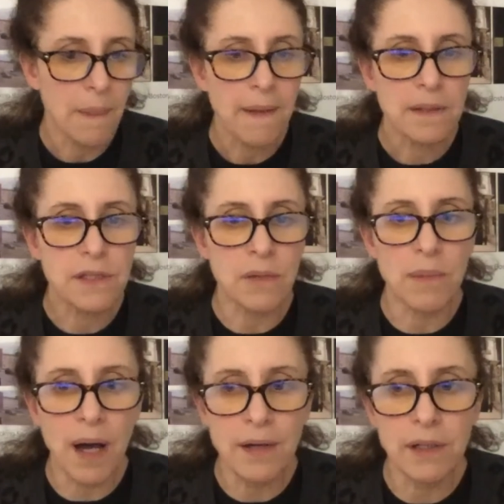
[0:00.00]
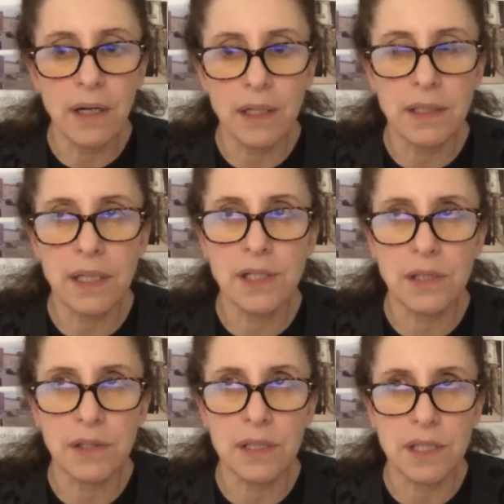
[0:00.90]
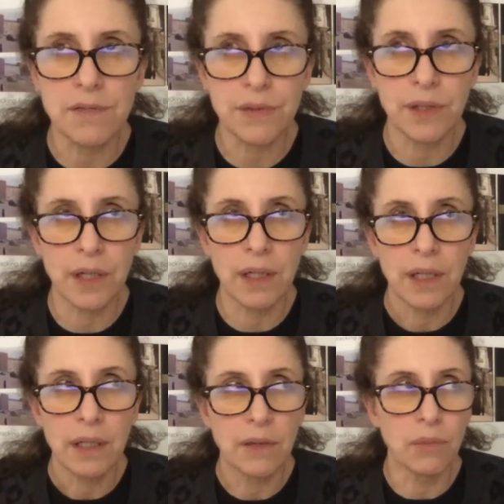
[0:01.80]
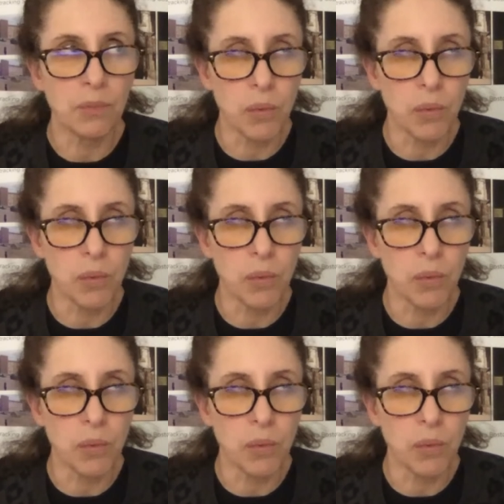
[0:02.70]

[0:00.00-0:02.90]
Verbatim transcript: So modern architecture is for the,